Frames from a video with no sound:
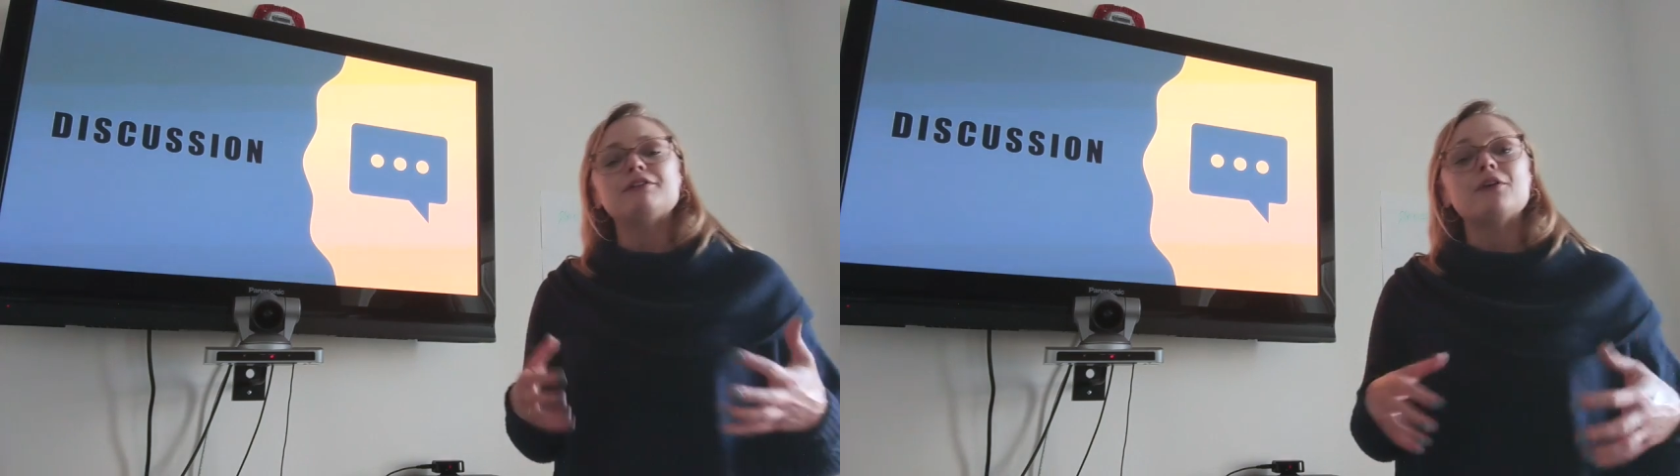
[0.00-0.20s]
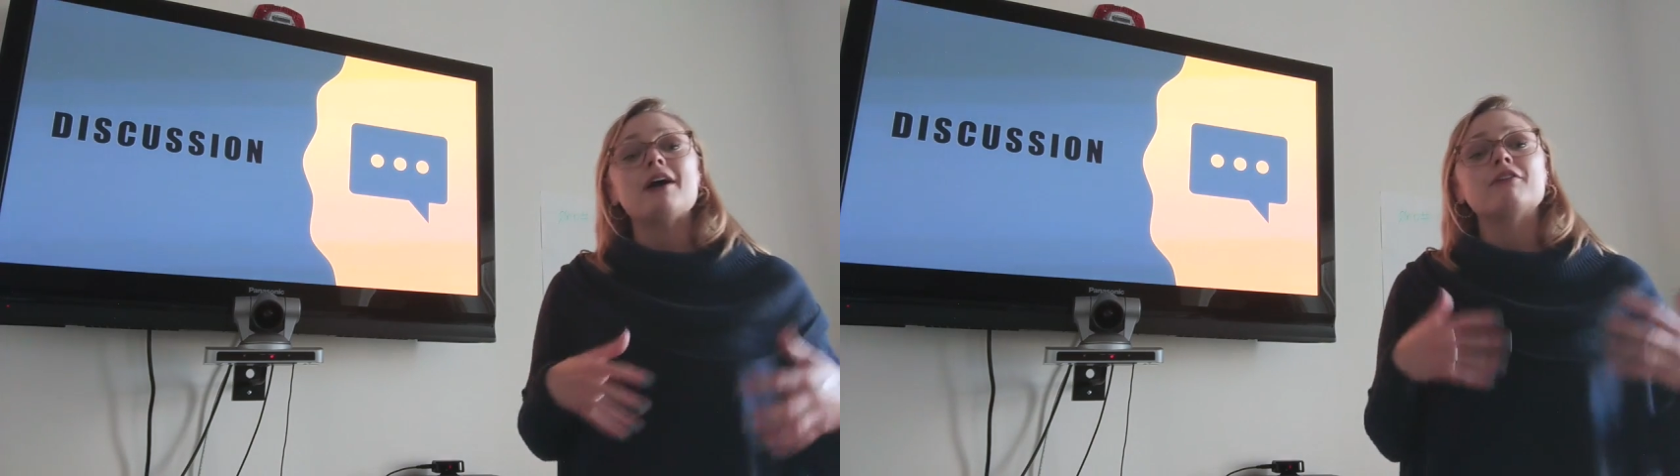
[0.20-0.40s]

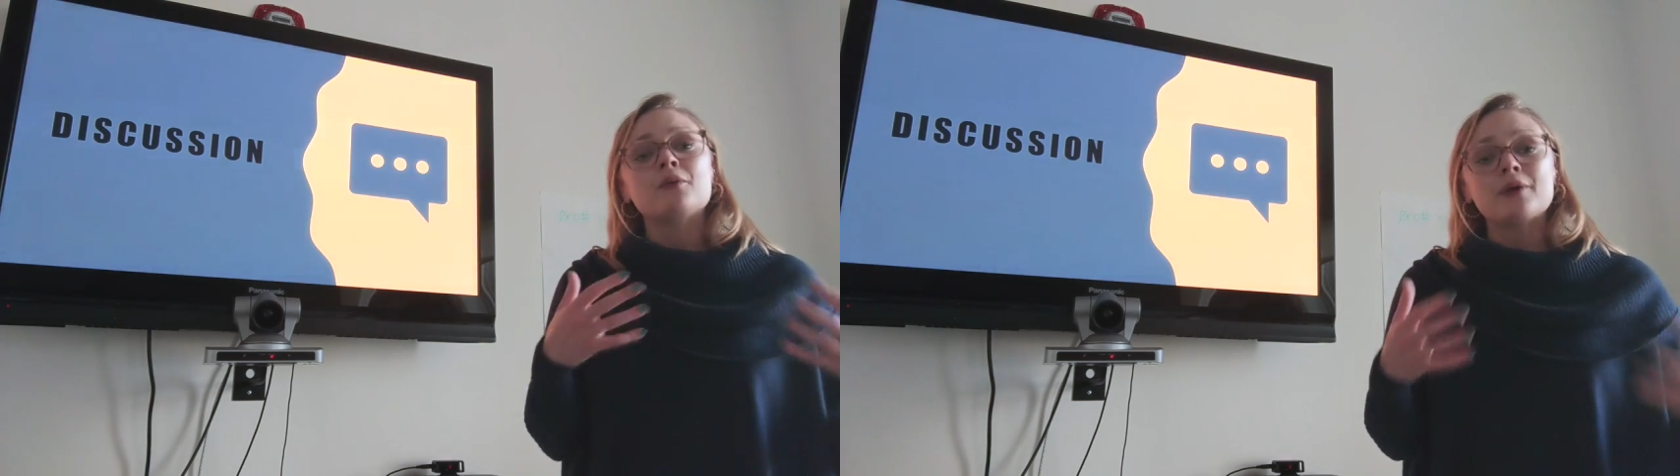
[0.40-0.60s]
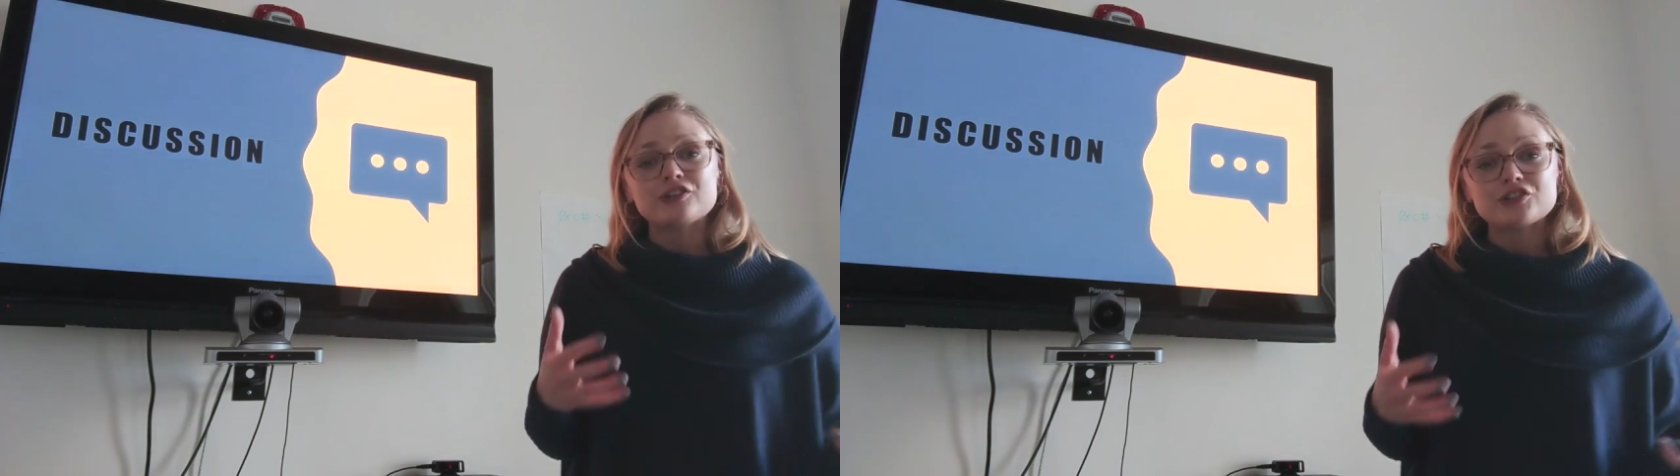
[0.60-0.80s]
if you have
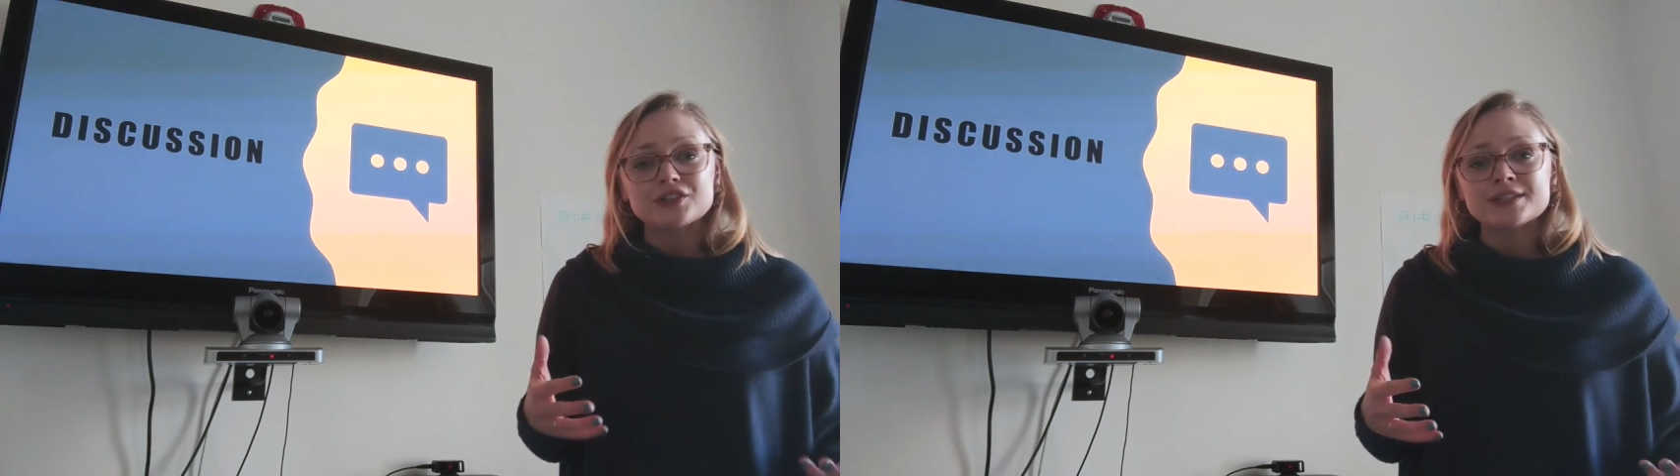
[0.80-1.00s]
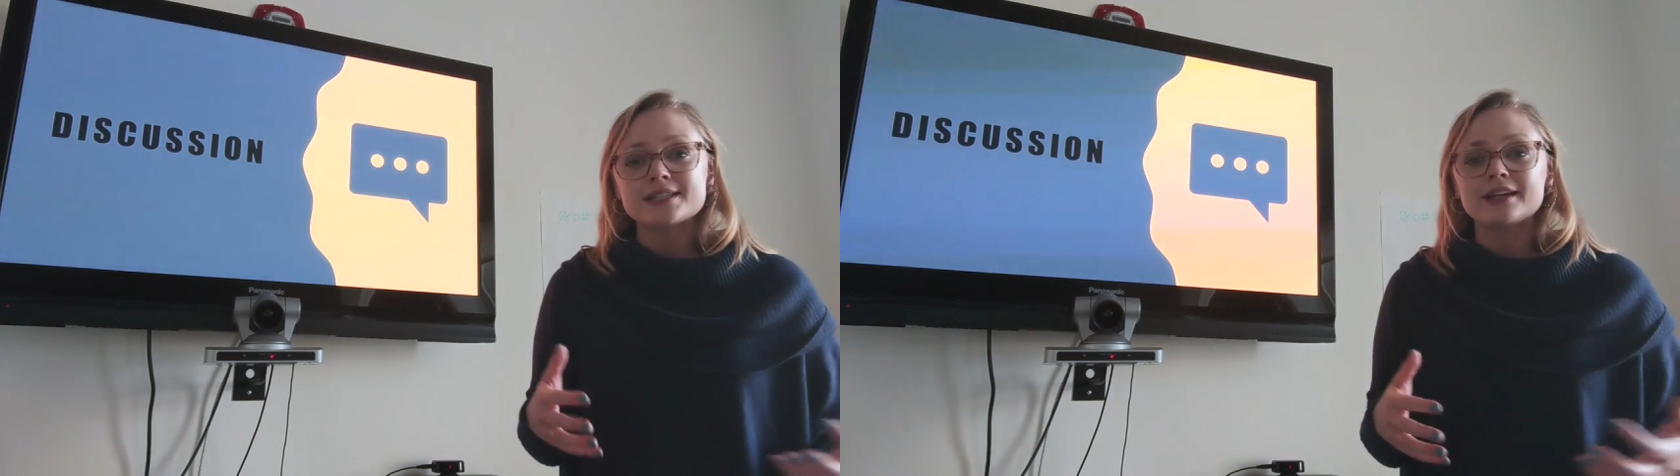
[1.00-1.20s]
questions,